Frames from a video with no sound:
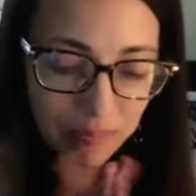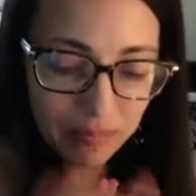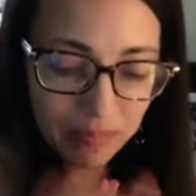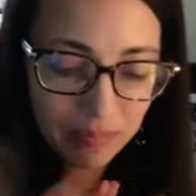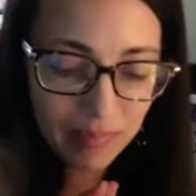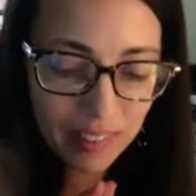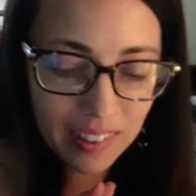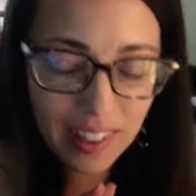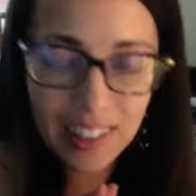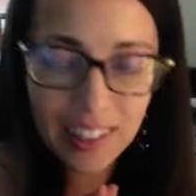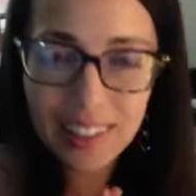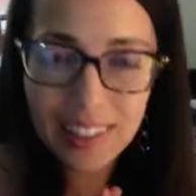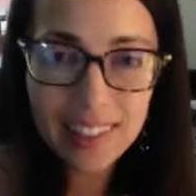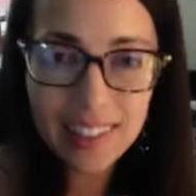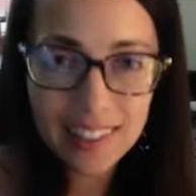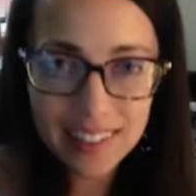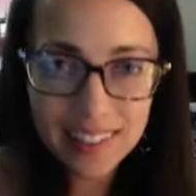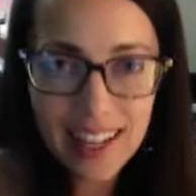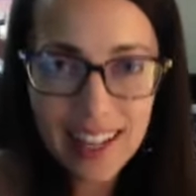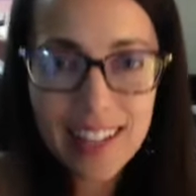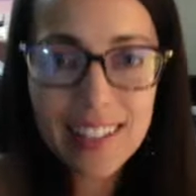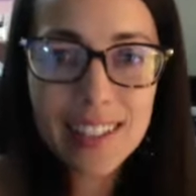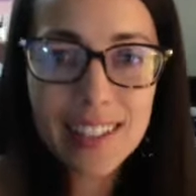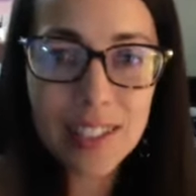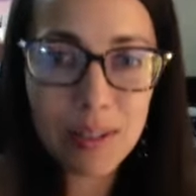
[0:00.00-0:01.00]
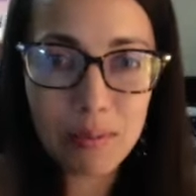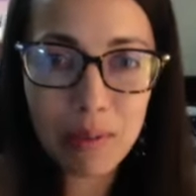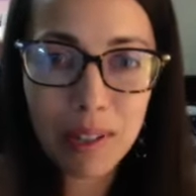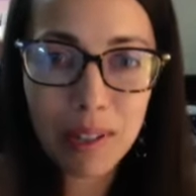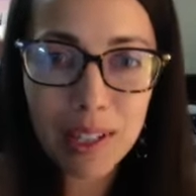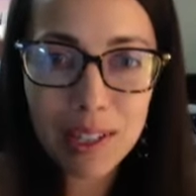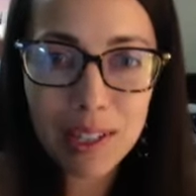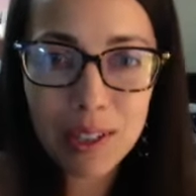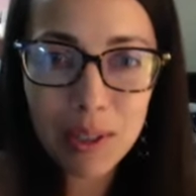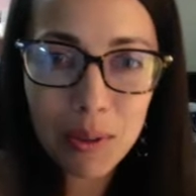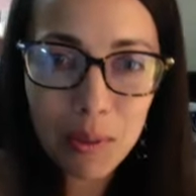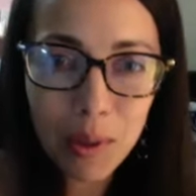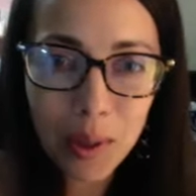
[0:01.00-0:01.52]
Like that's the
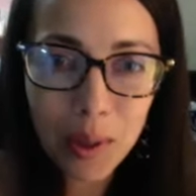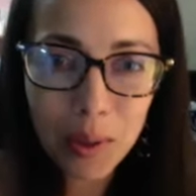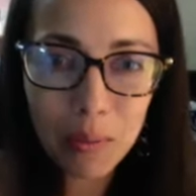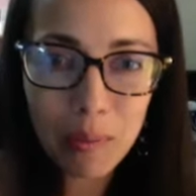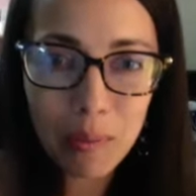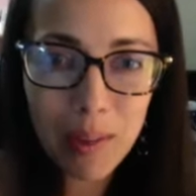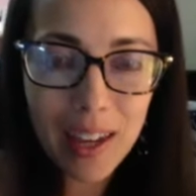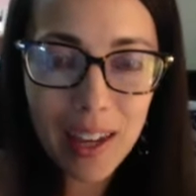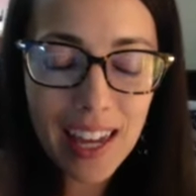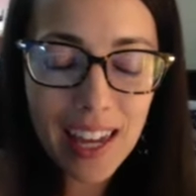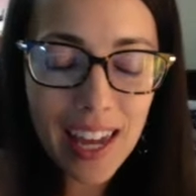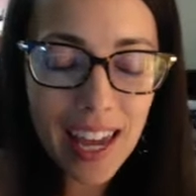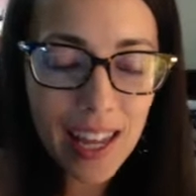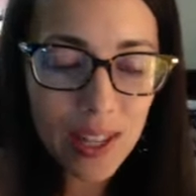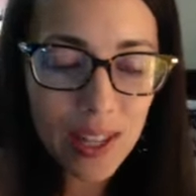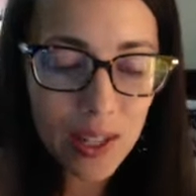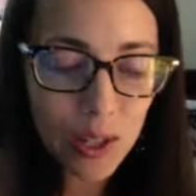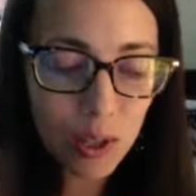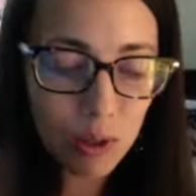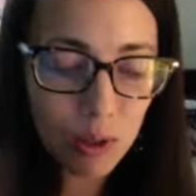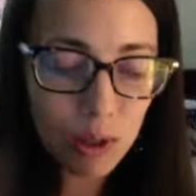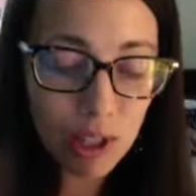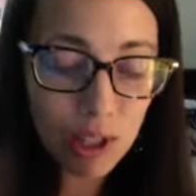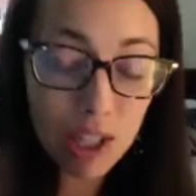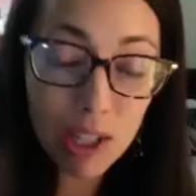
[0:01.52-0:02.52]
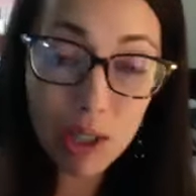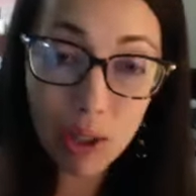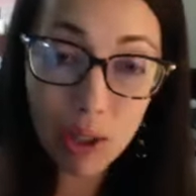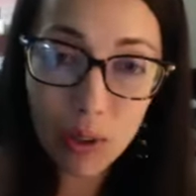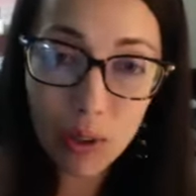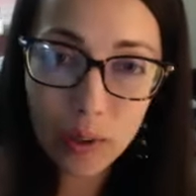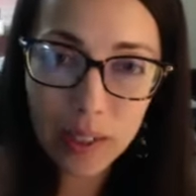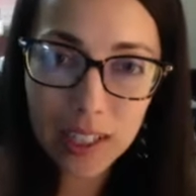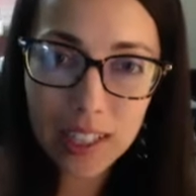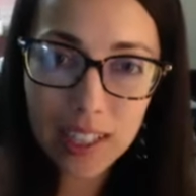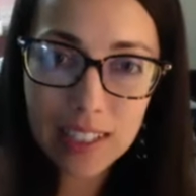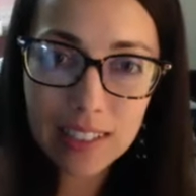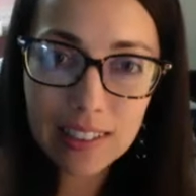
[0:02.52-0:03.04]
place you want to be. And so she
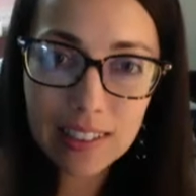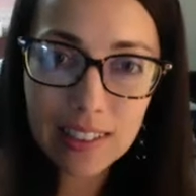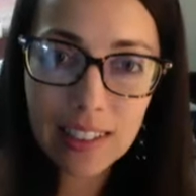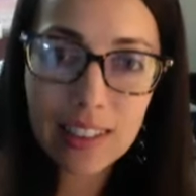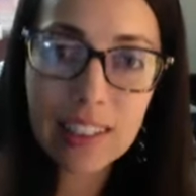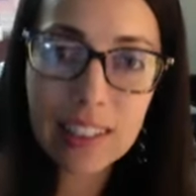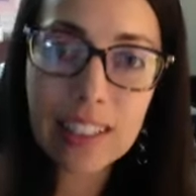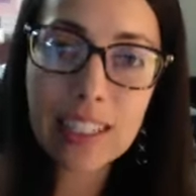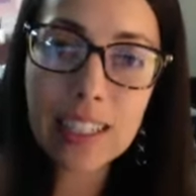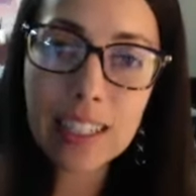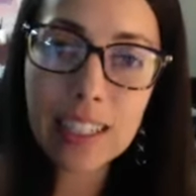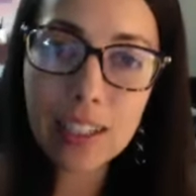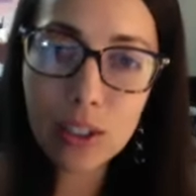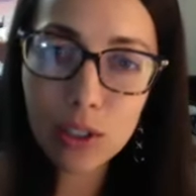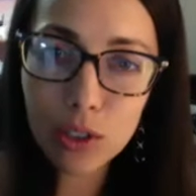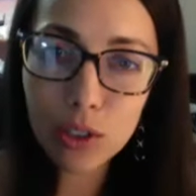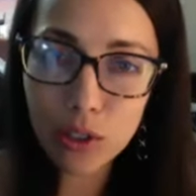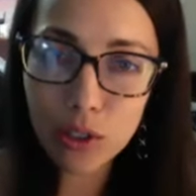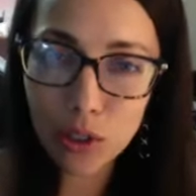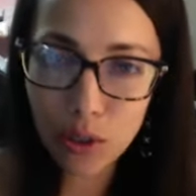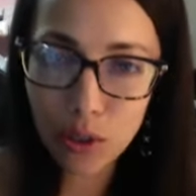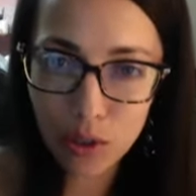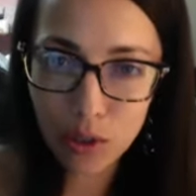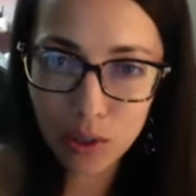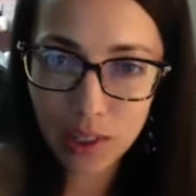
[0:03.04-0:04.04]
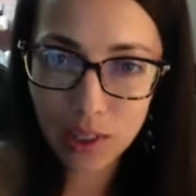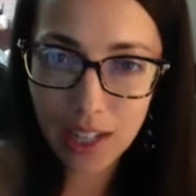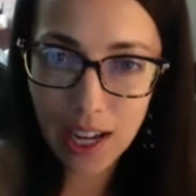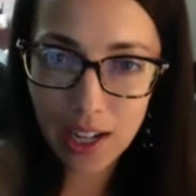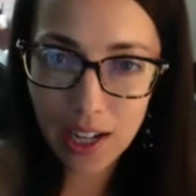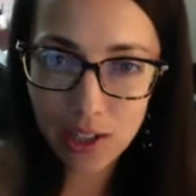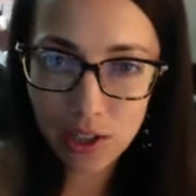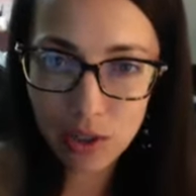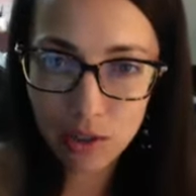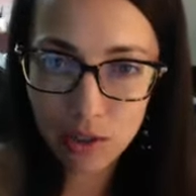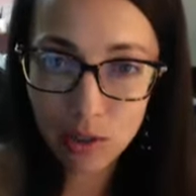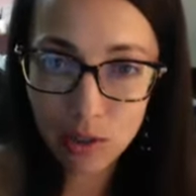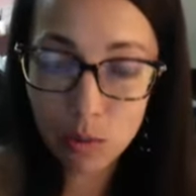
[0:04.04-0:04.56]
told us that the inner circle
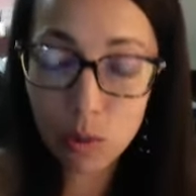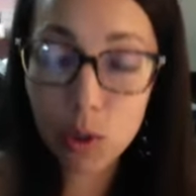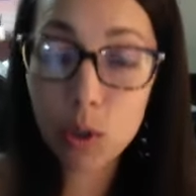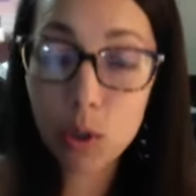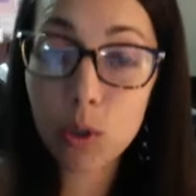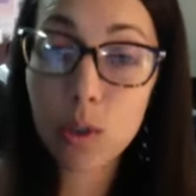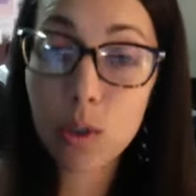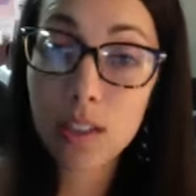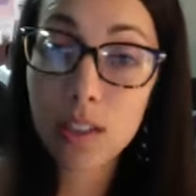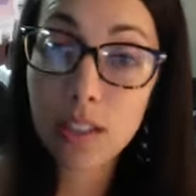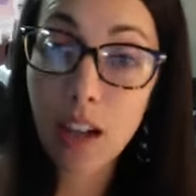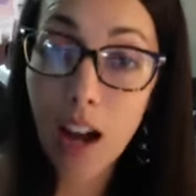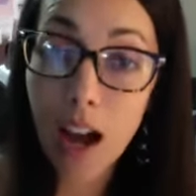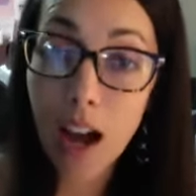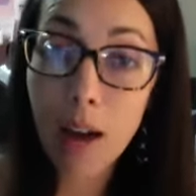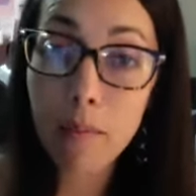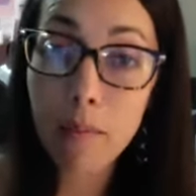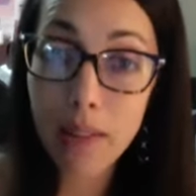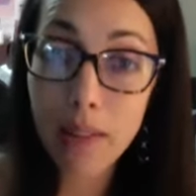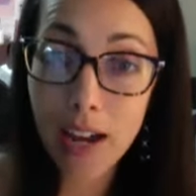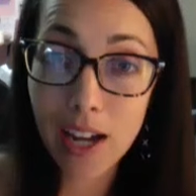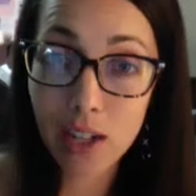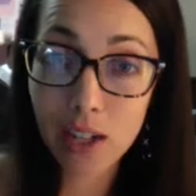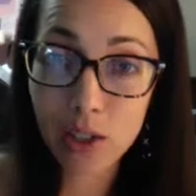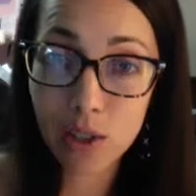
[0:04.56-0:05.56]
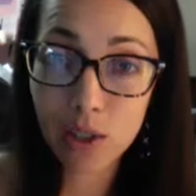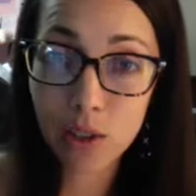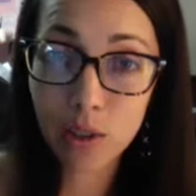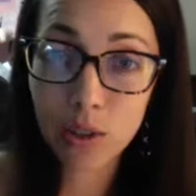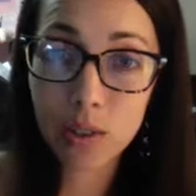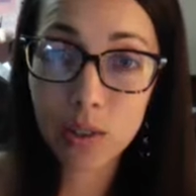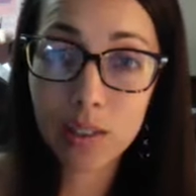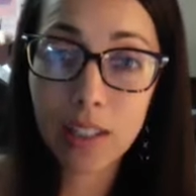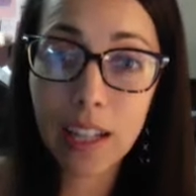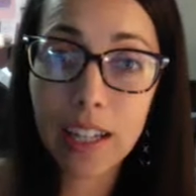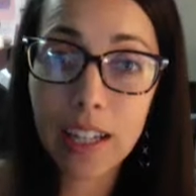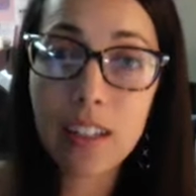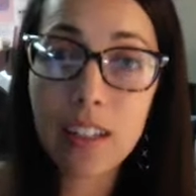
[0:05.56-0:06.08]
nationals, which are the top
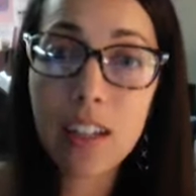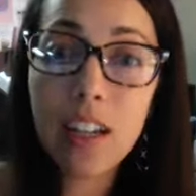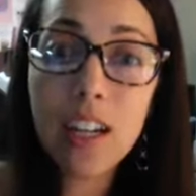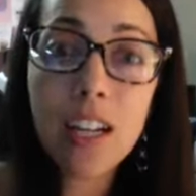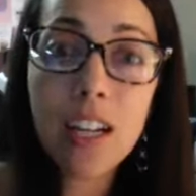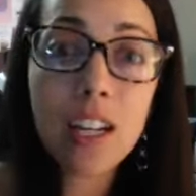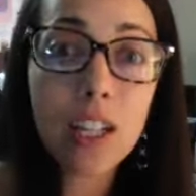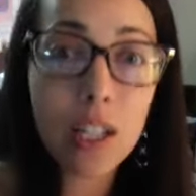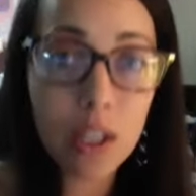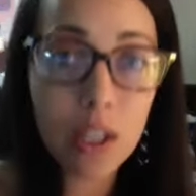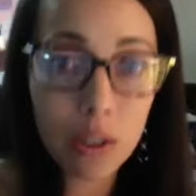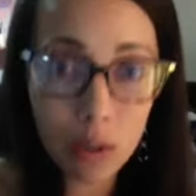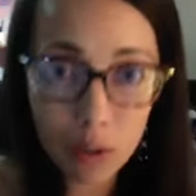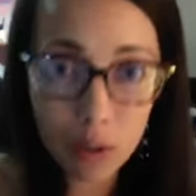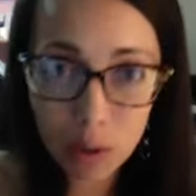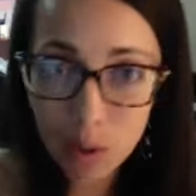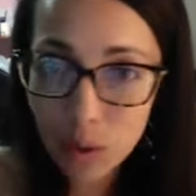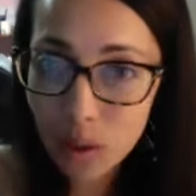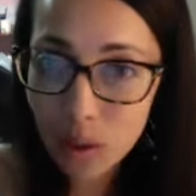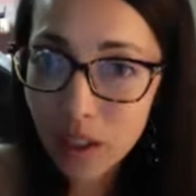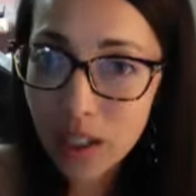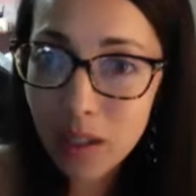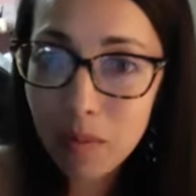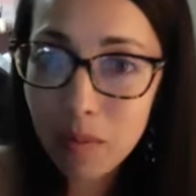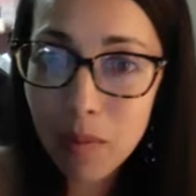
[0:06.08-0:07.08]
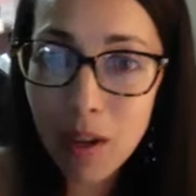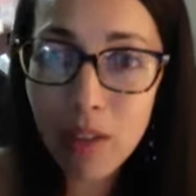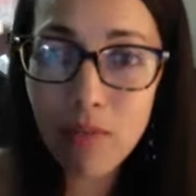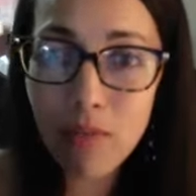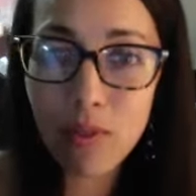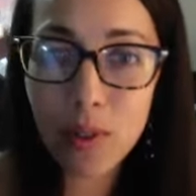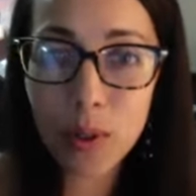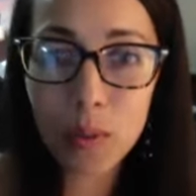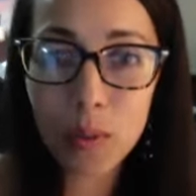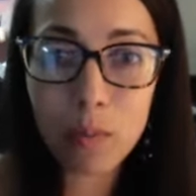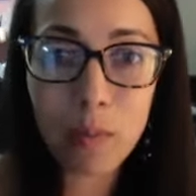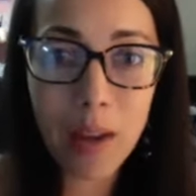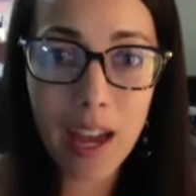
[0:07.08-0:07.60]
nationals, like, you know, Gloria
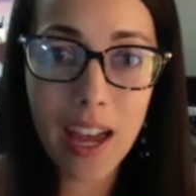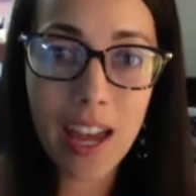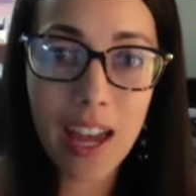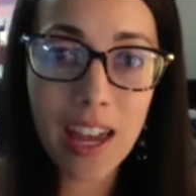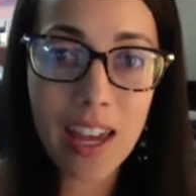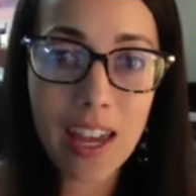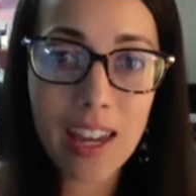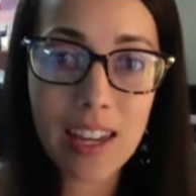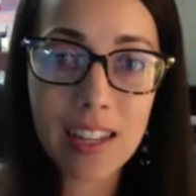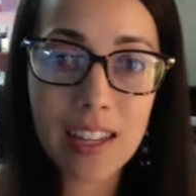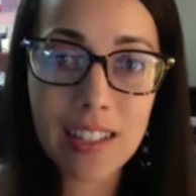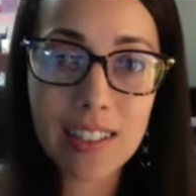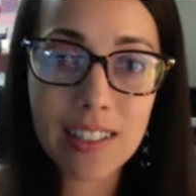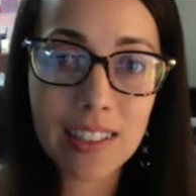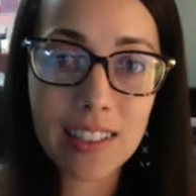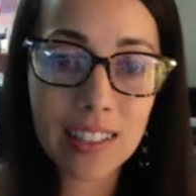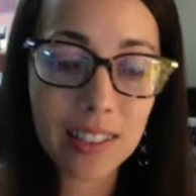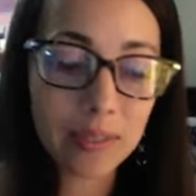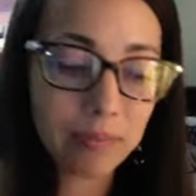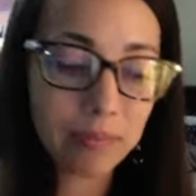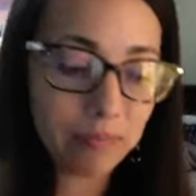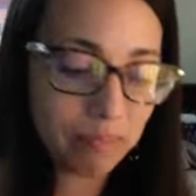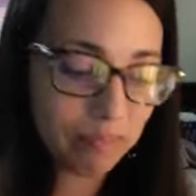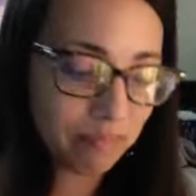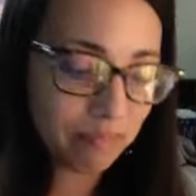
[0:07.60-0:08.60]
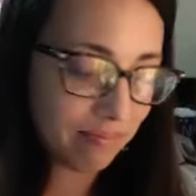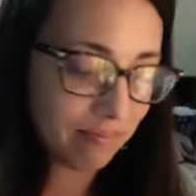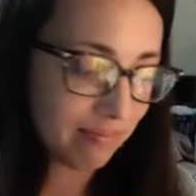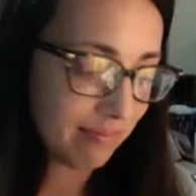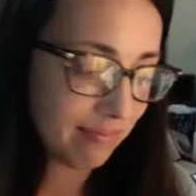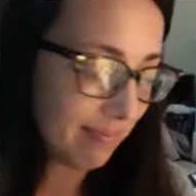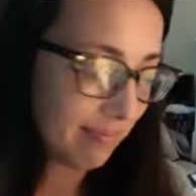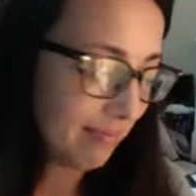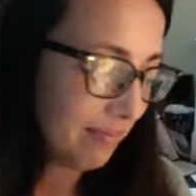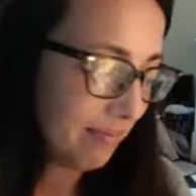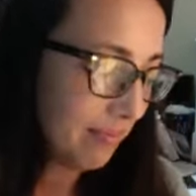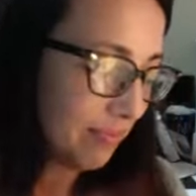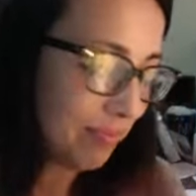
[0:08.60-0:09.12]
Mayfield Banks and
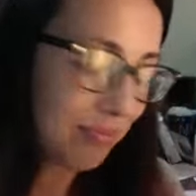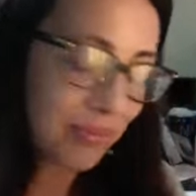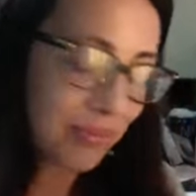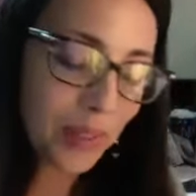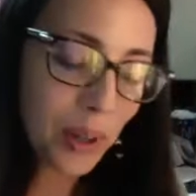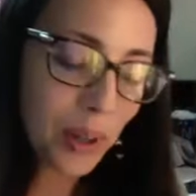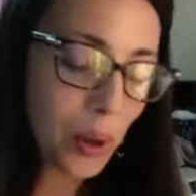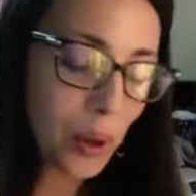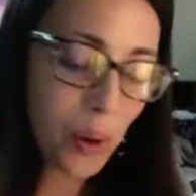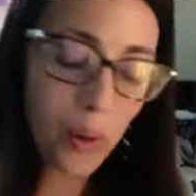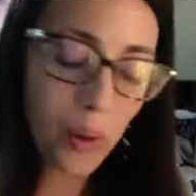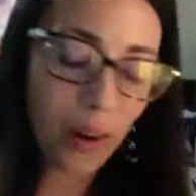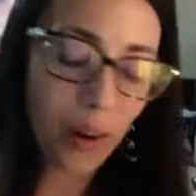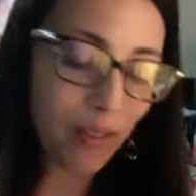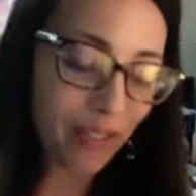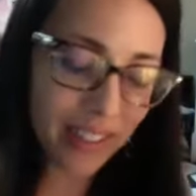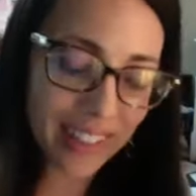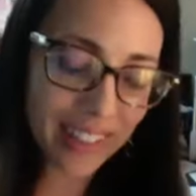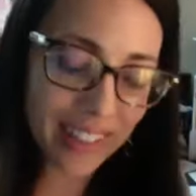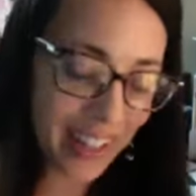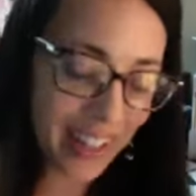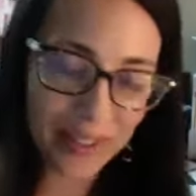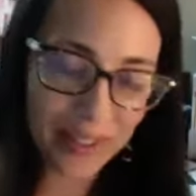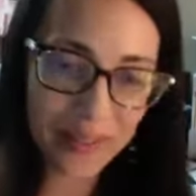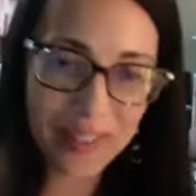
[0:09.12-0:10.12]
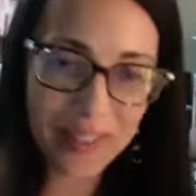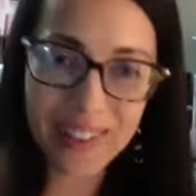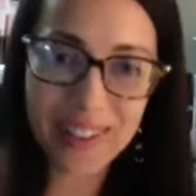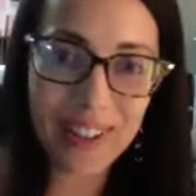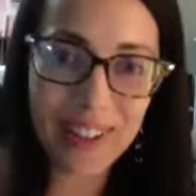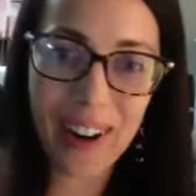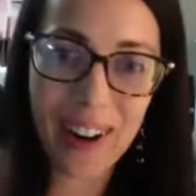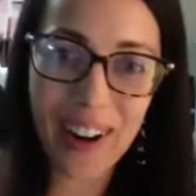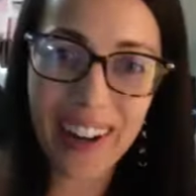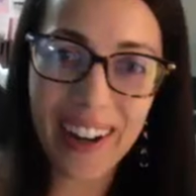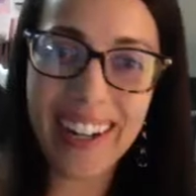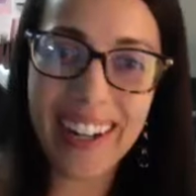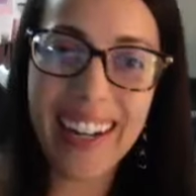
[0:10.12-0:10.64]
whoever the other ones
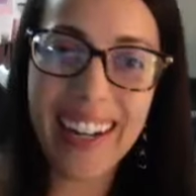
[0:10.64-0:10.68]
are,